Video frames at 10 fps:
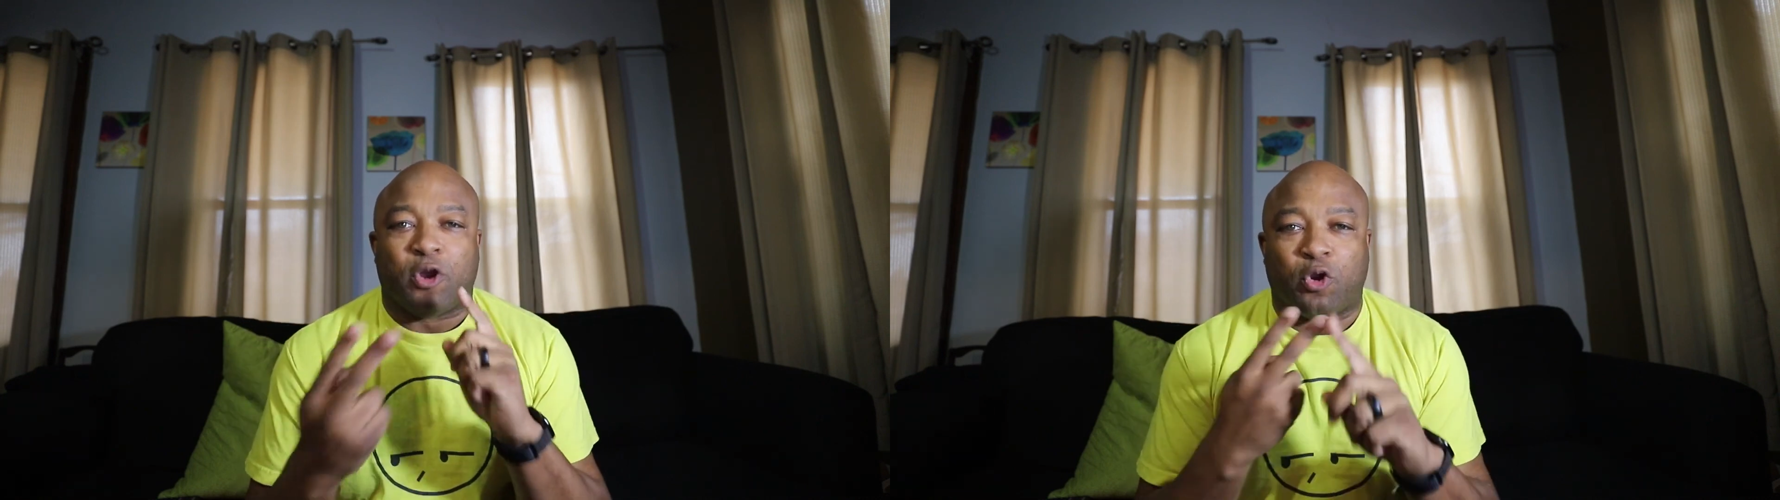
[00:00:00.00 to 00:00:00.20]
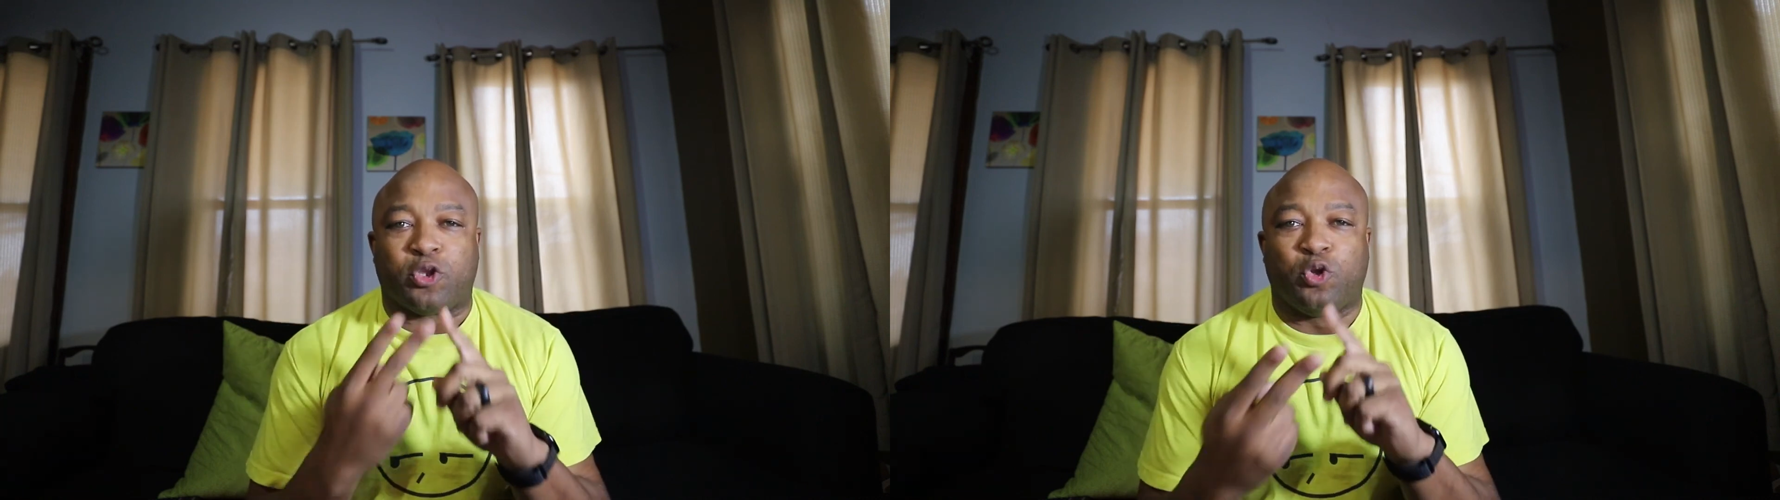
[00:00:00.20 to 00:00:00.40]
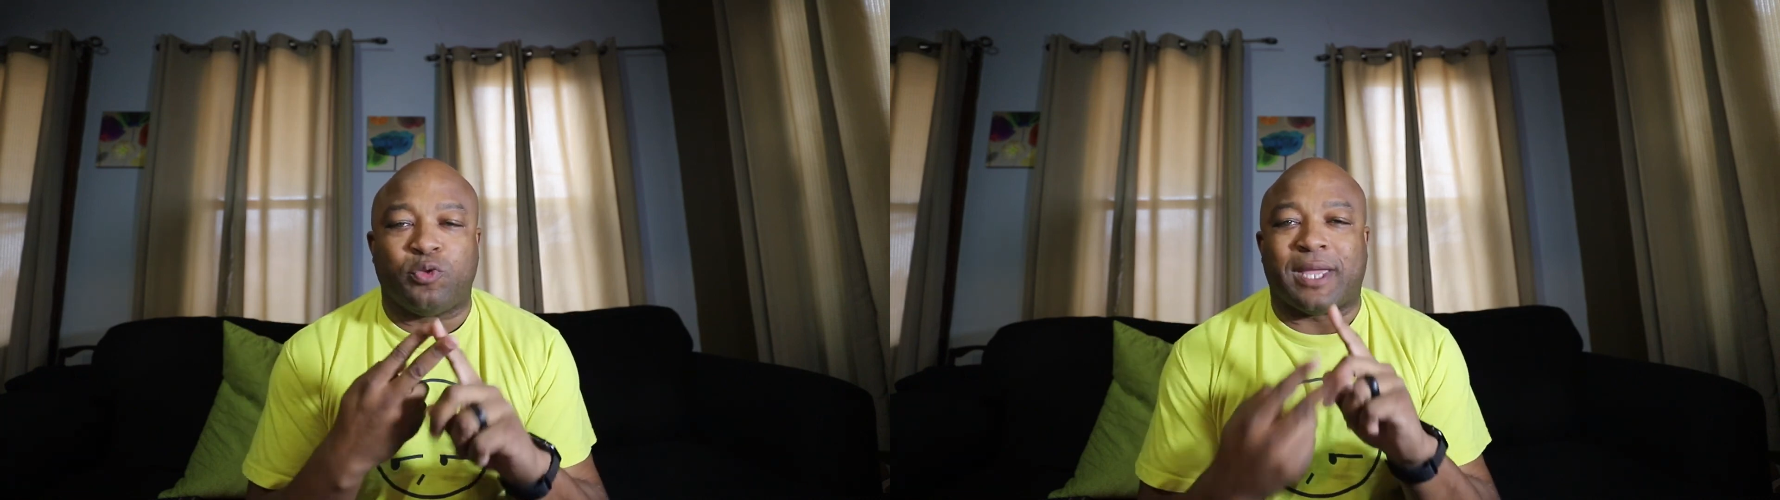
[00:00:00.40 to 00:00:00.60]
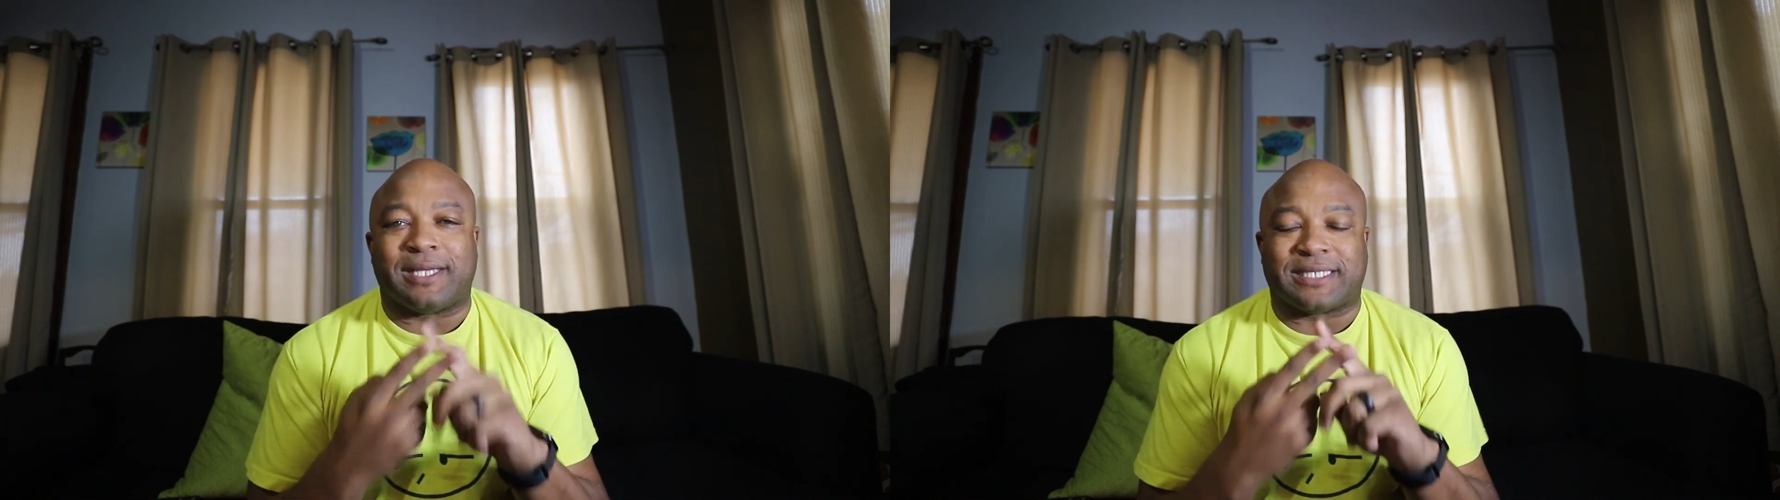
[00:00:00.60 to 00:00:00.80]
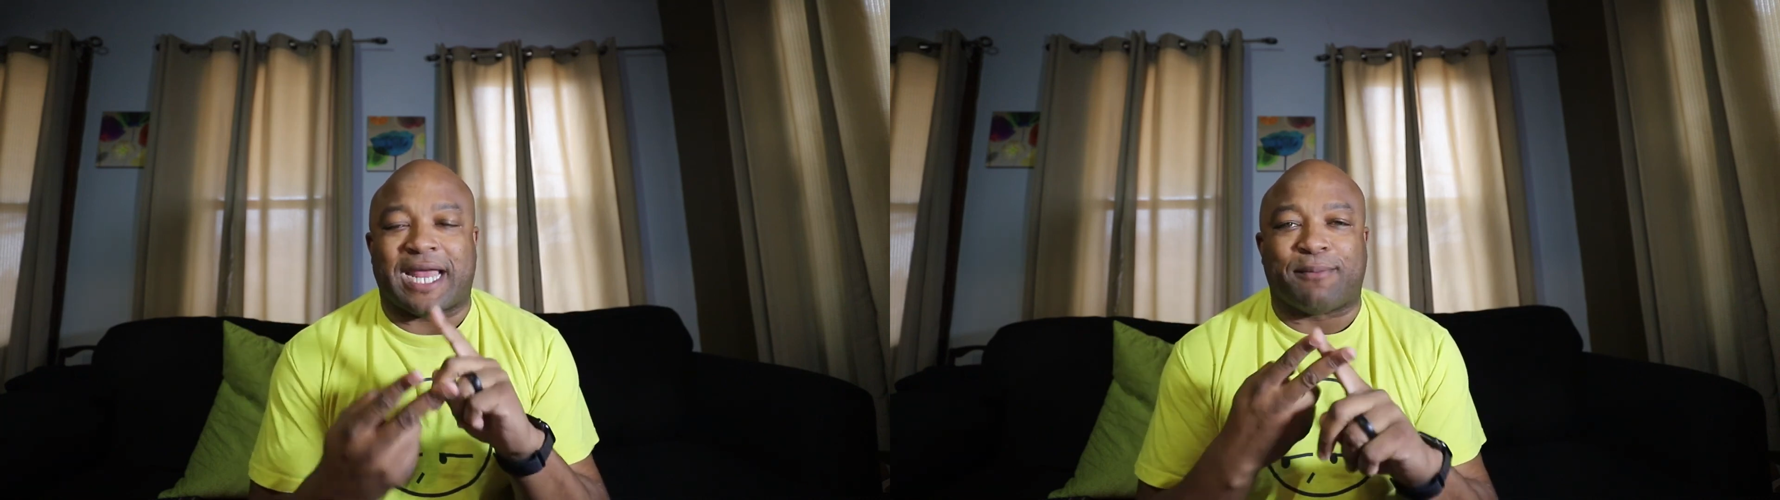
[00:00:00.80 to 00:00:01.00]
Here are two
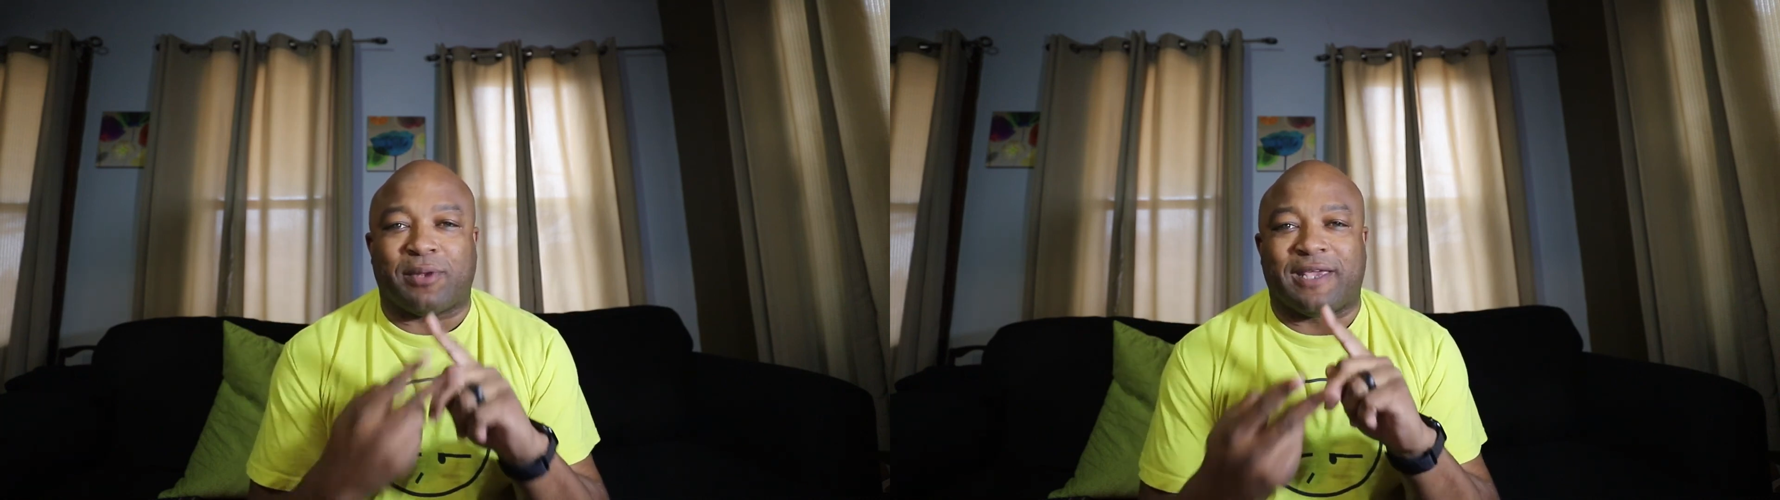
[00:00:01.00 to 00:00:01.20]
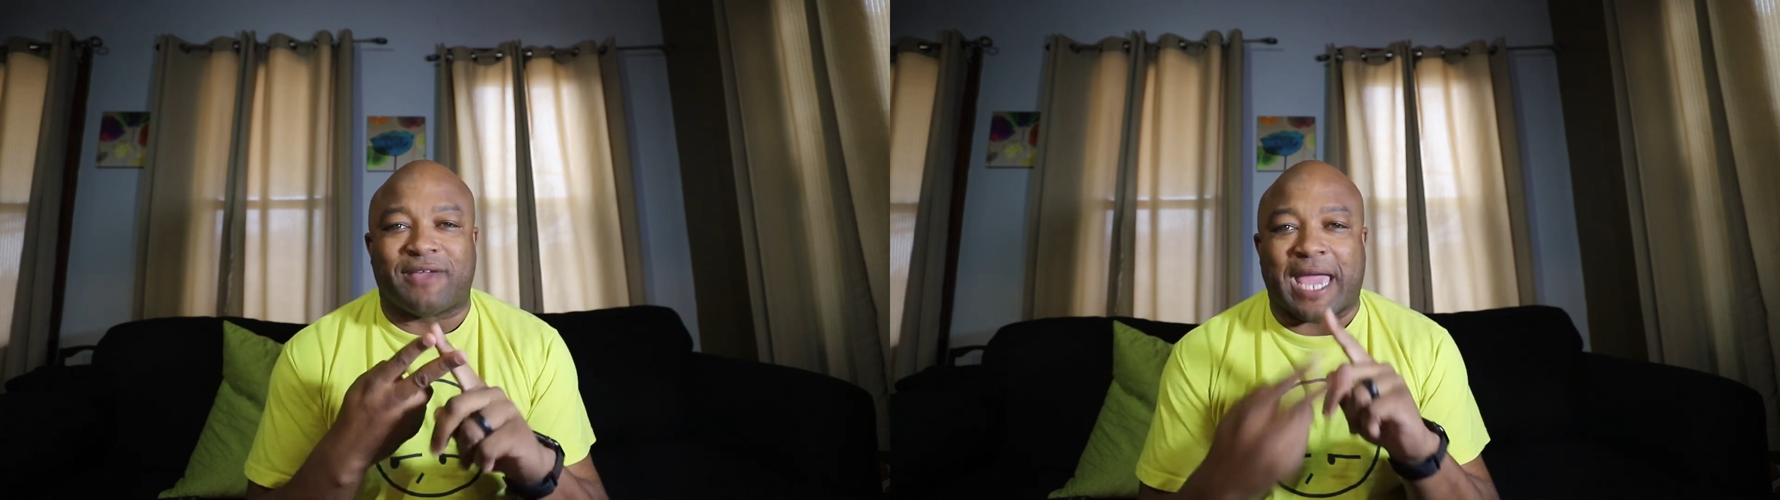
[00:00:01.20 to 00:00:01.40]
things that I believe